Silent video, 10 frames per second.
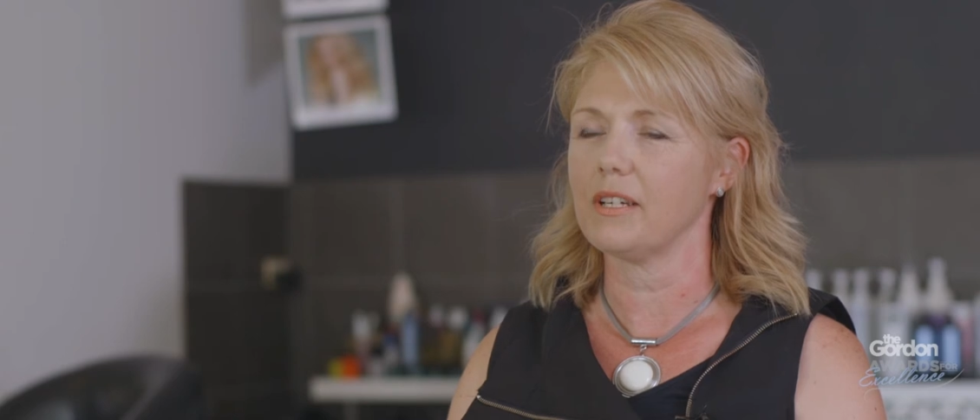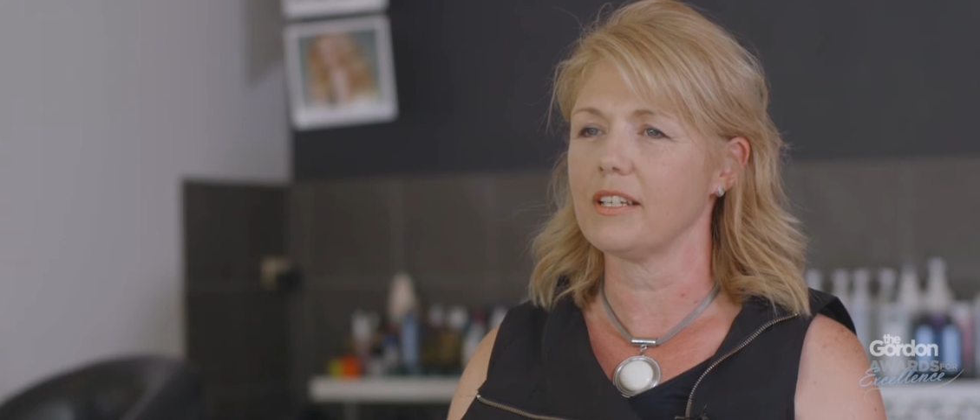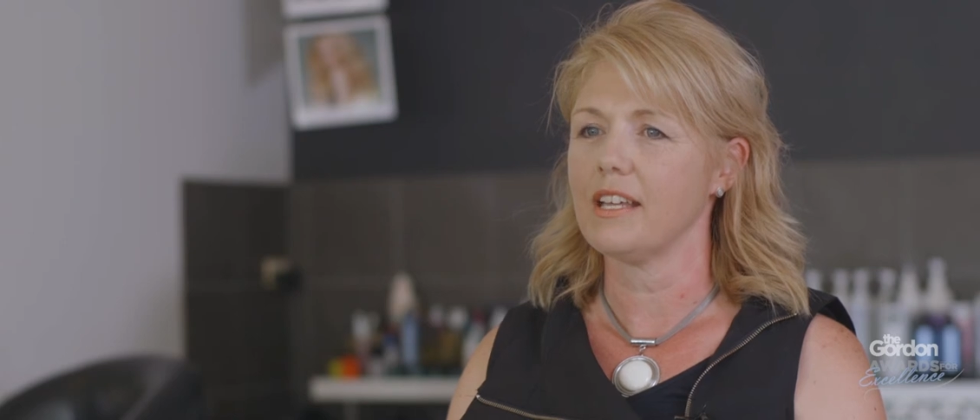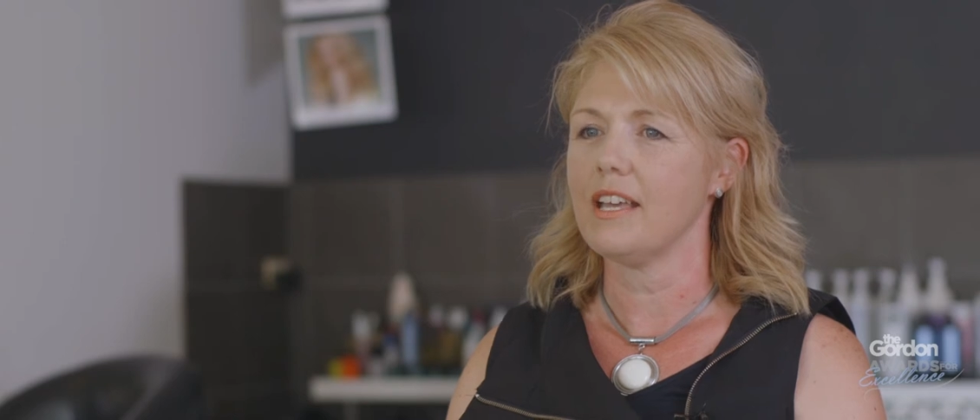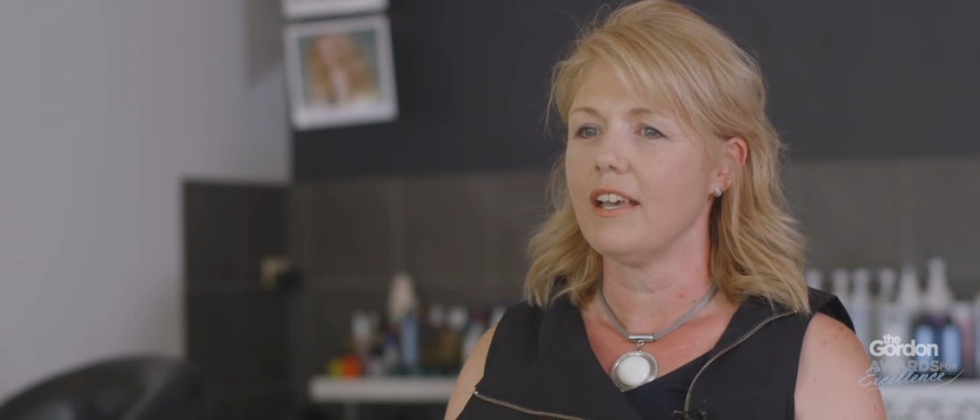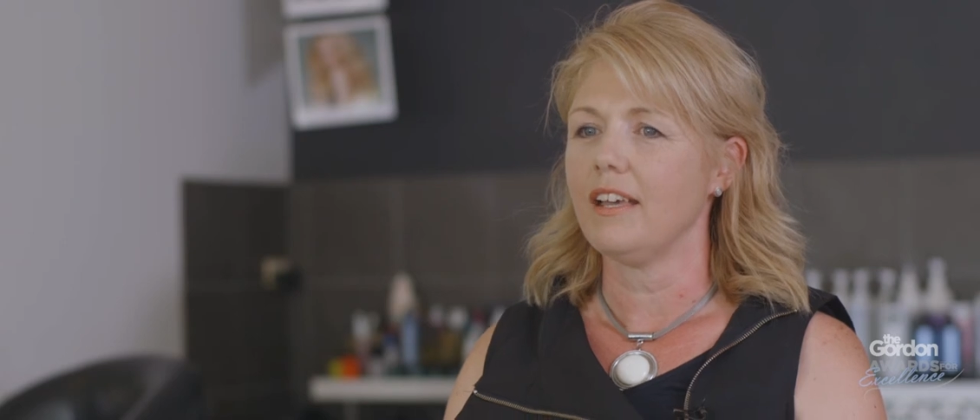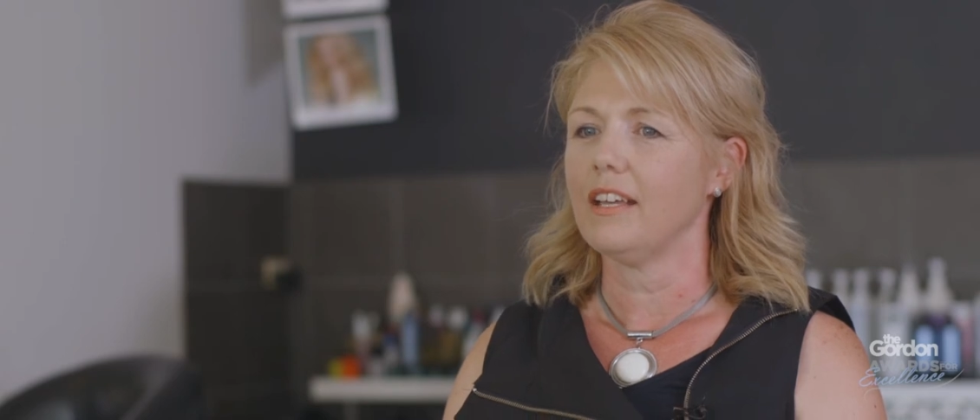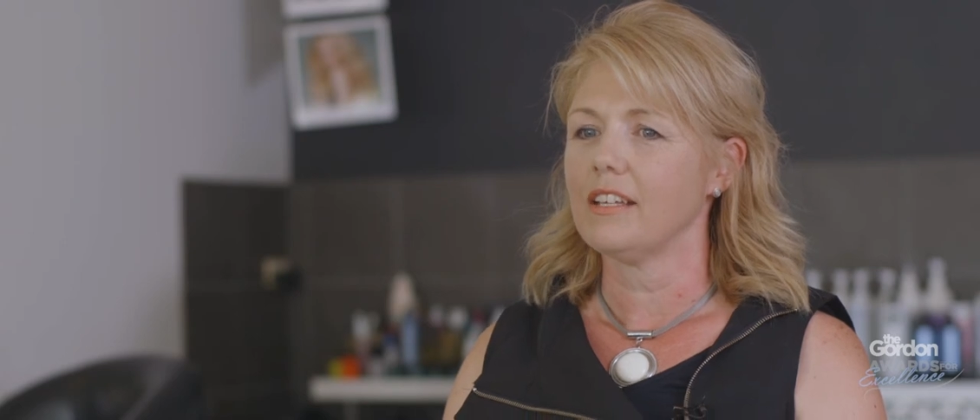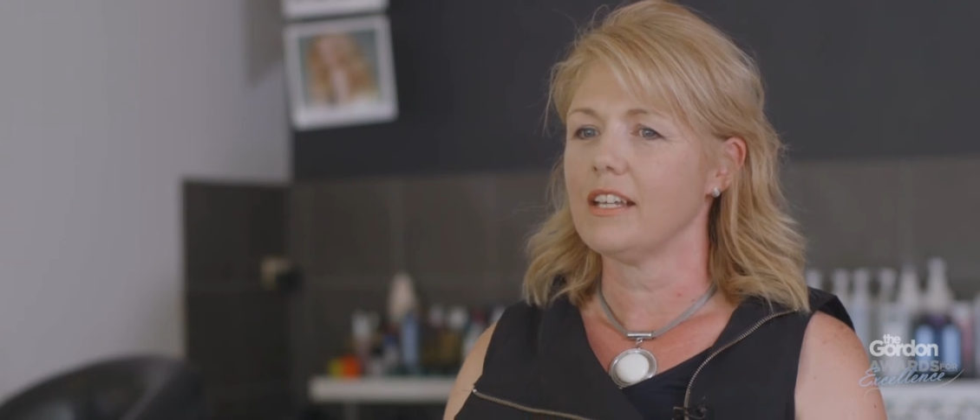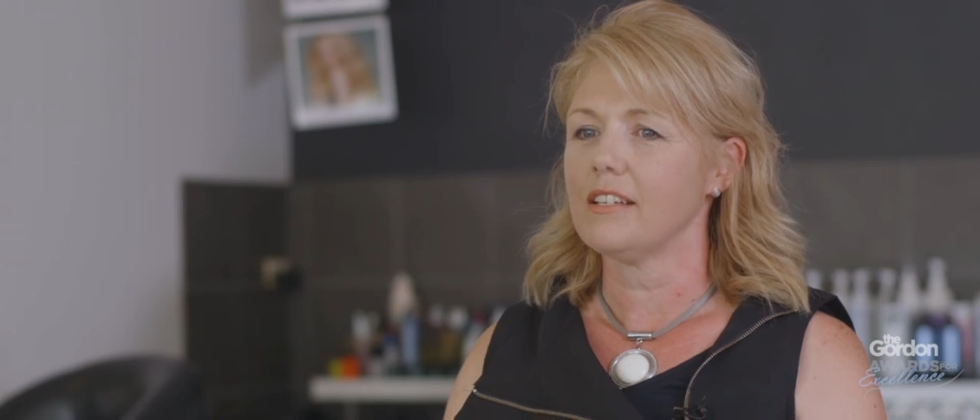But
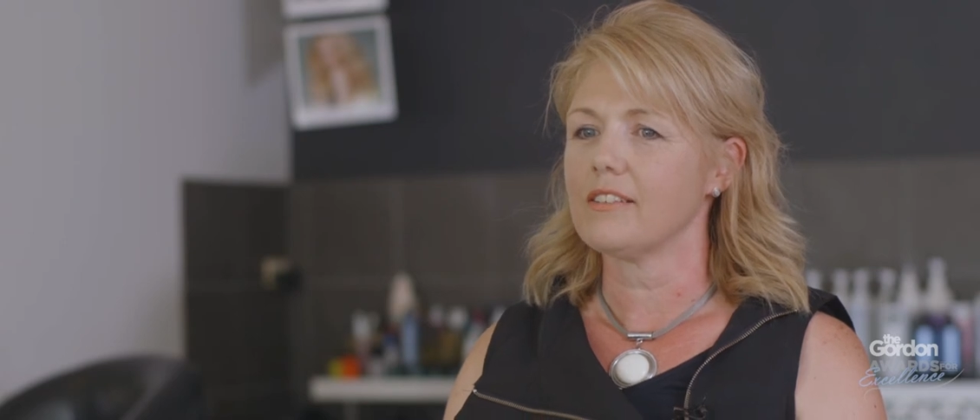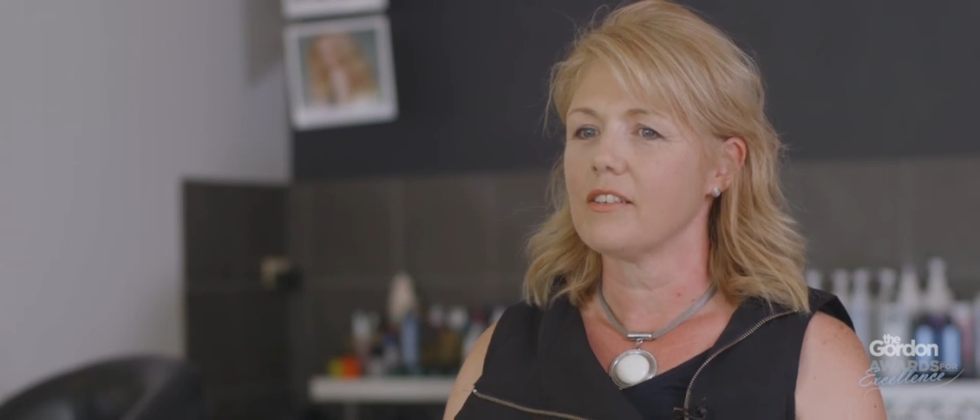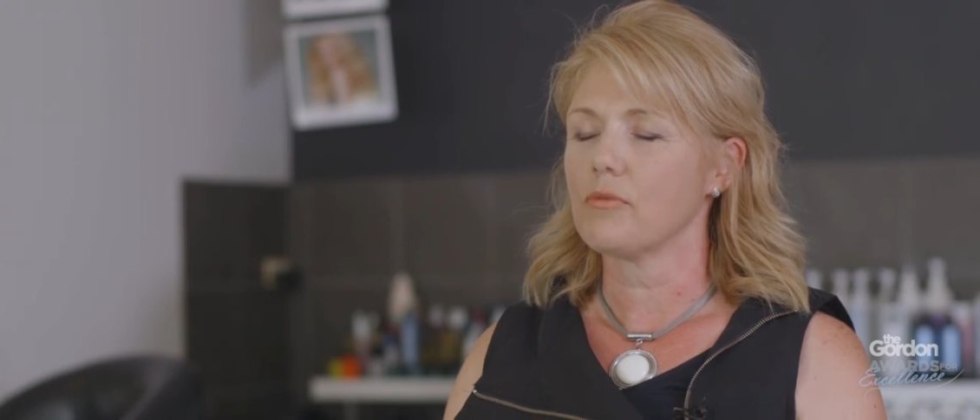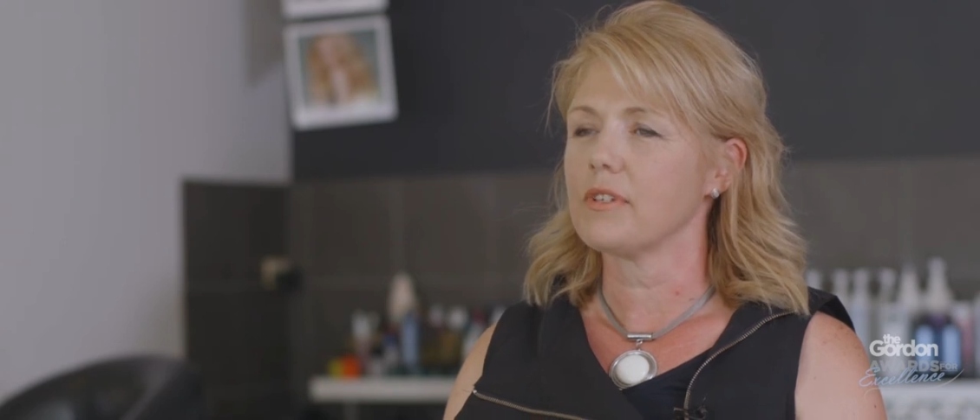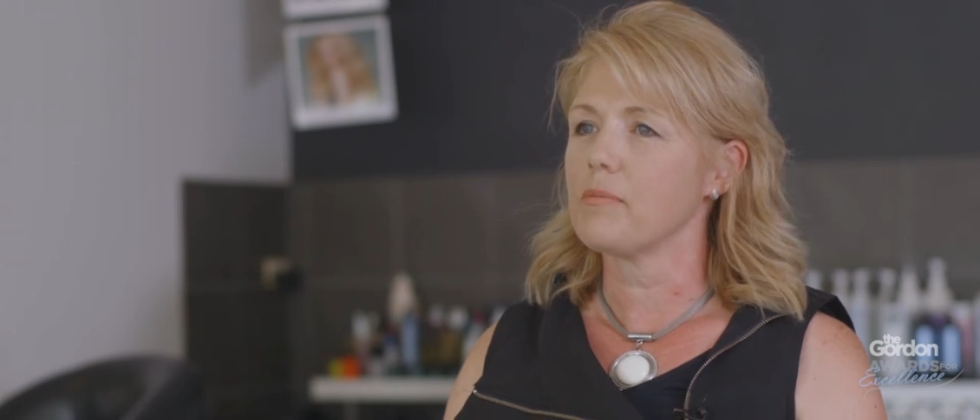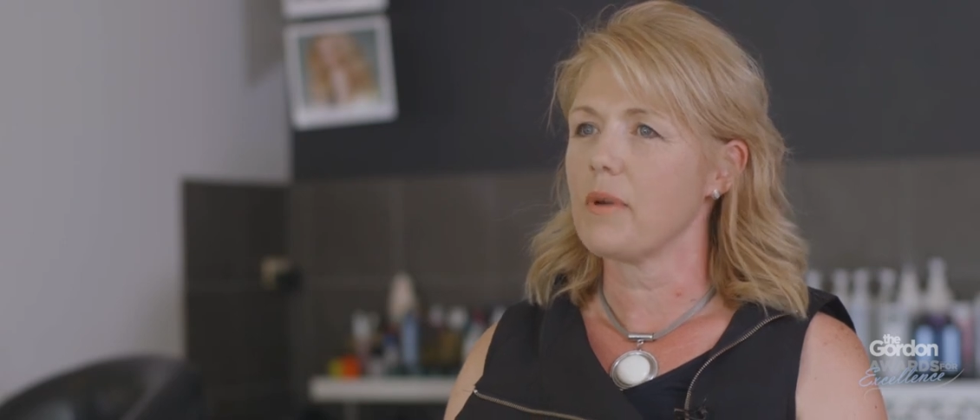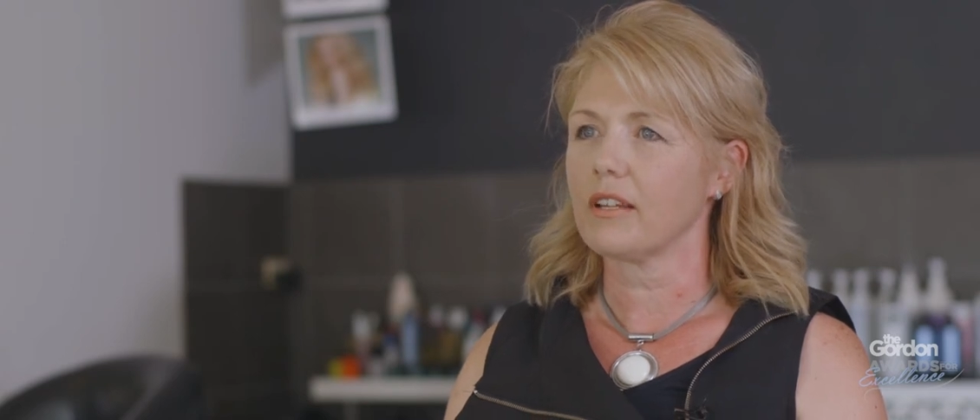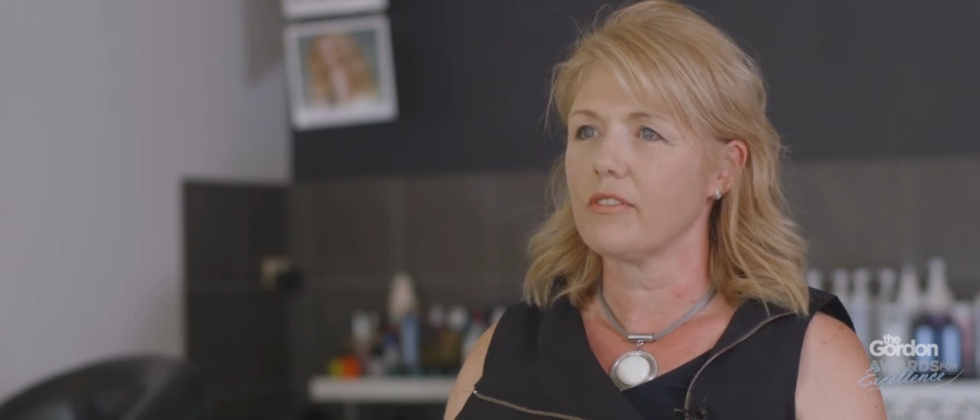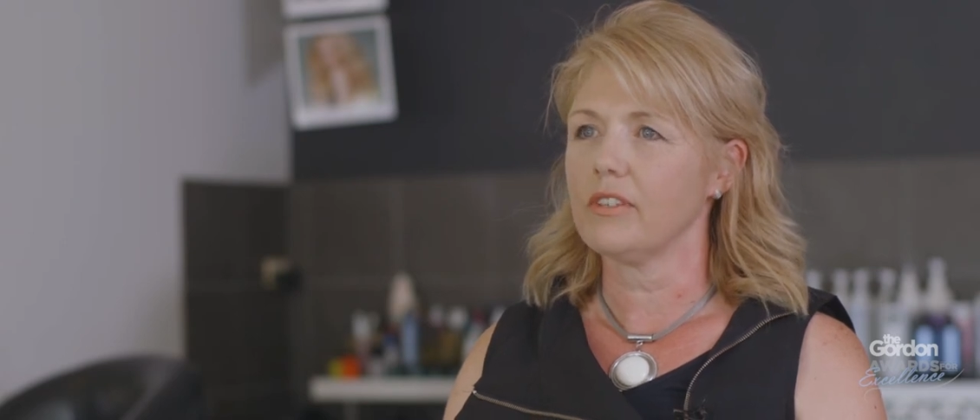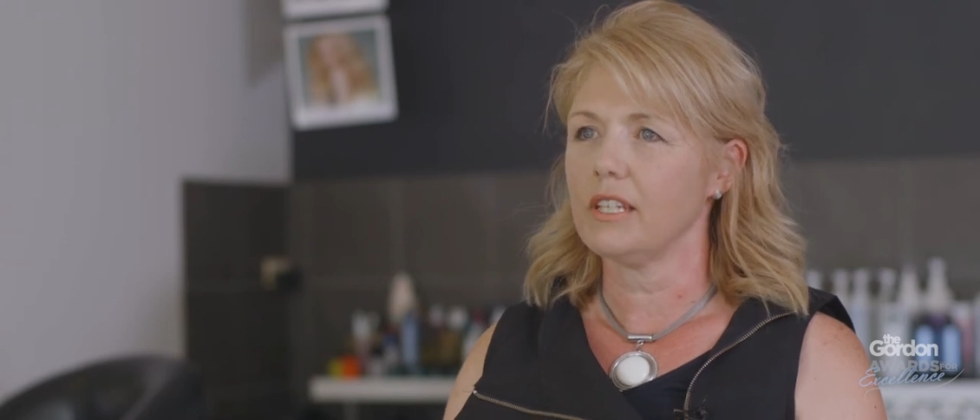it's the
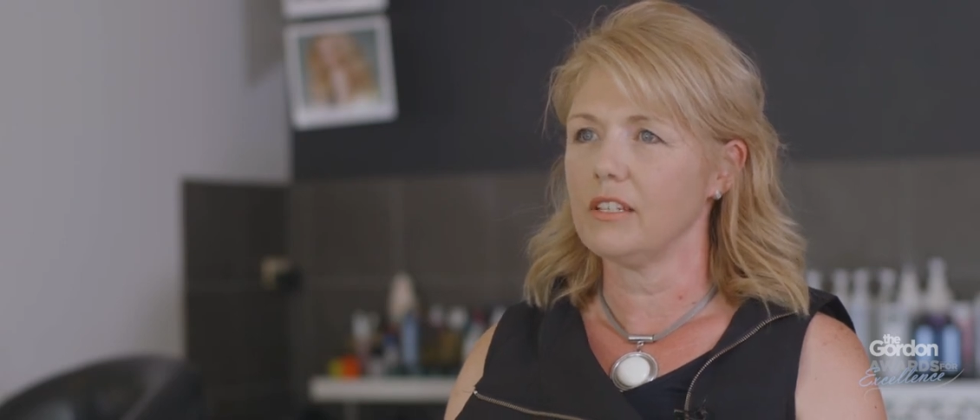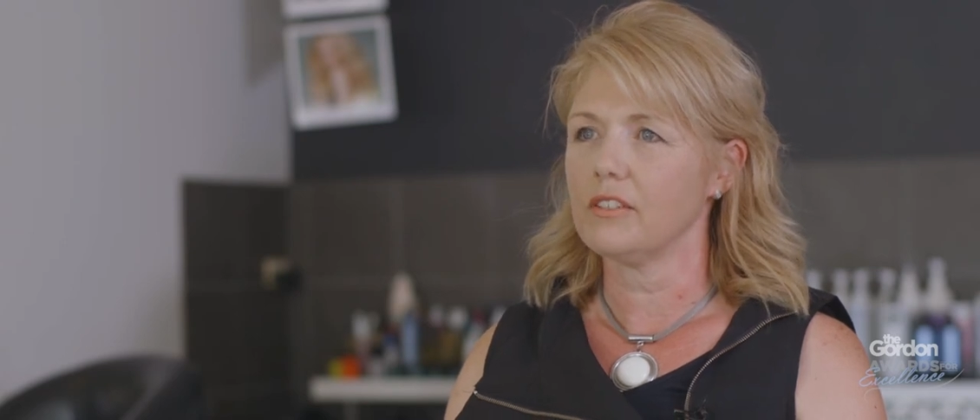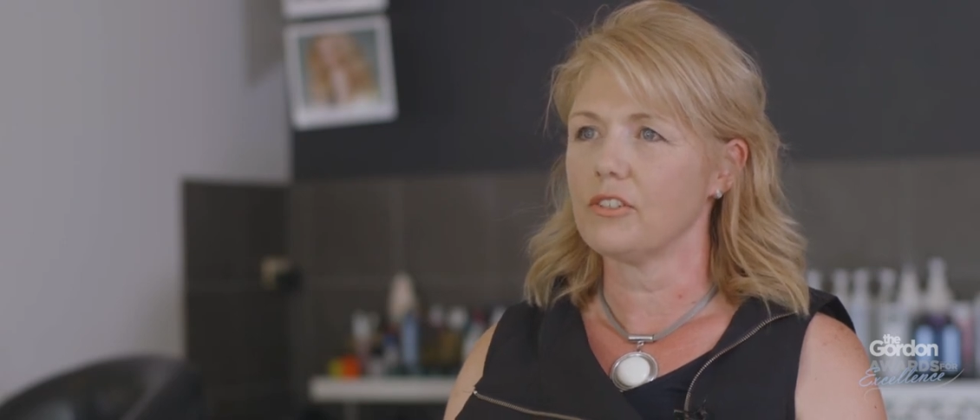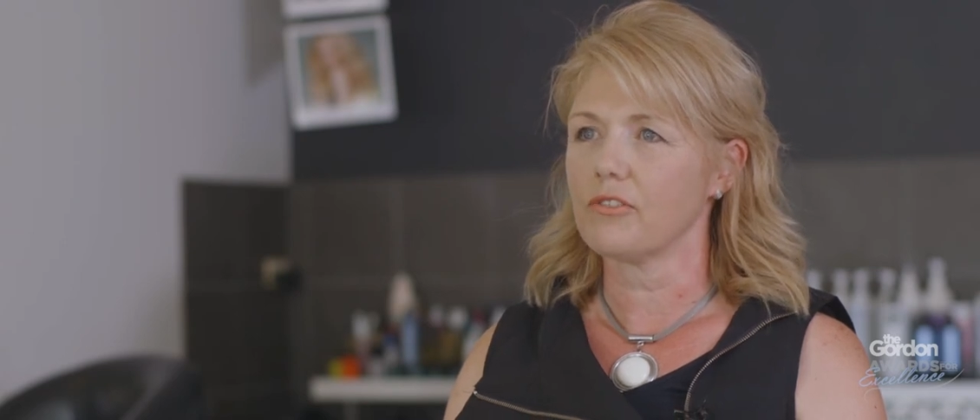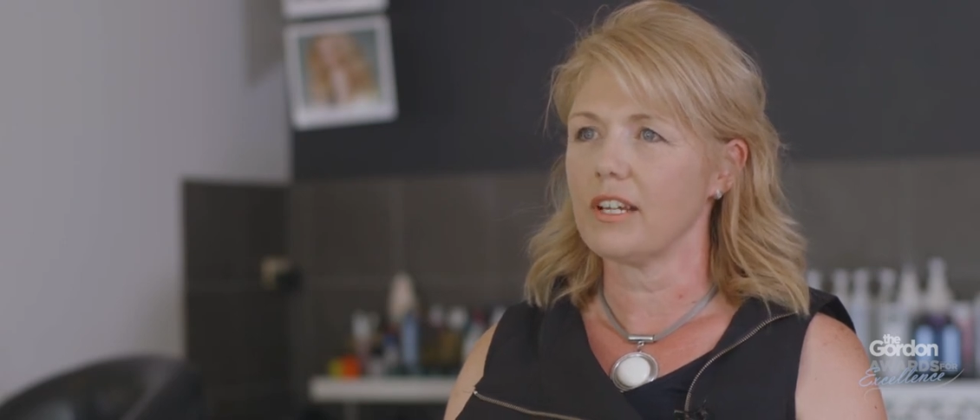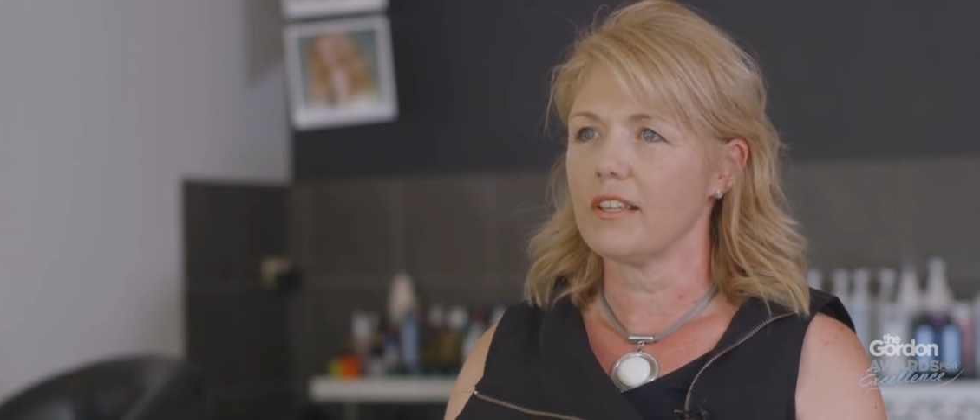respect for the industry,